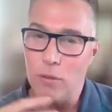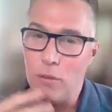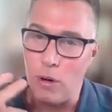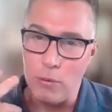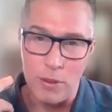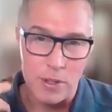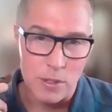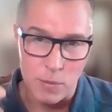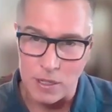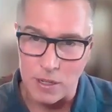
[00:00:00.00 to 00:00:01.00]
what will this
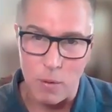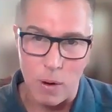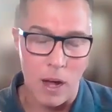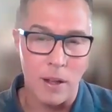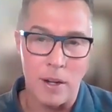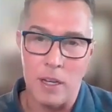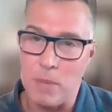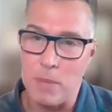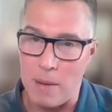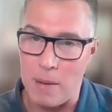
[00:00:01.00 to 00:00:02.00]
mean to quality
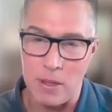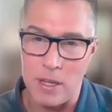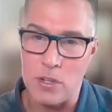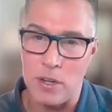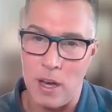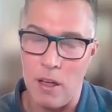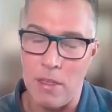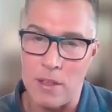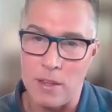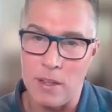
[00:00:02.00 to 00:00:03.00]
and population health?